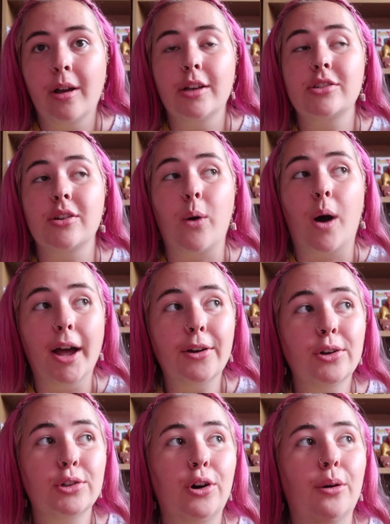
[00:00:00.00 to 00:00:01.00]
So I
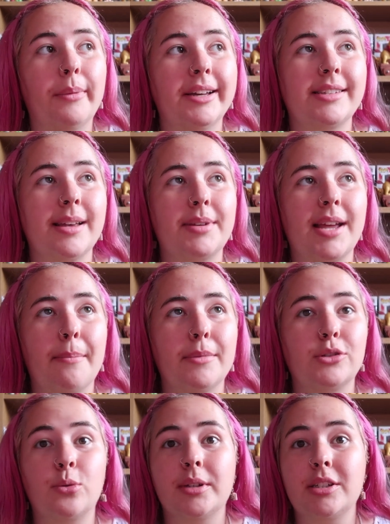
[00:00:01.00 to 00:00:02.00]
got it on my September
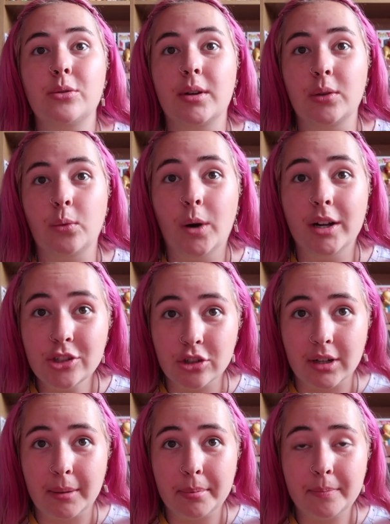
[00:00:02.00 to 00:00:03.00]
2021
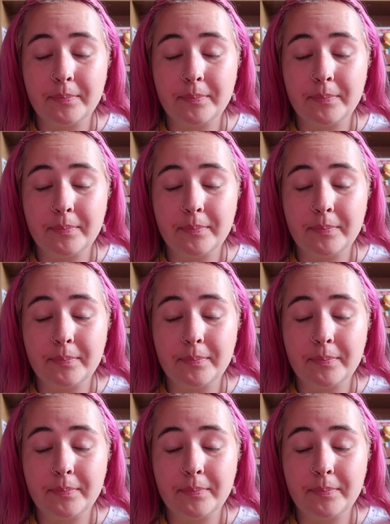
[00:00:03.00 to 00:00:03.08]
trip,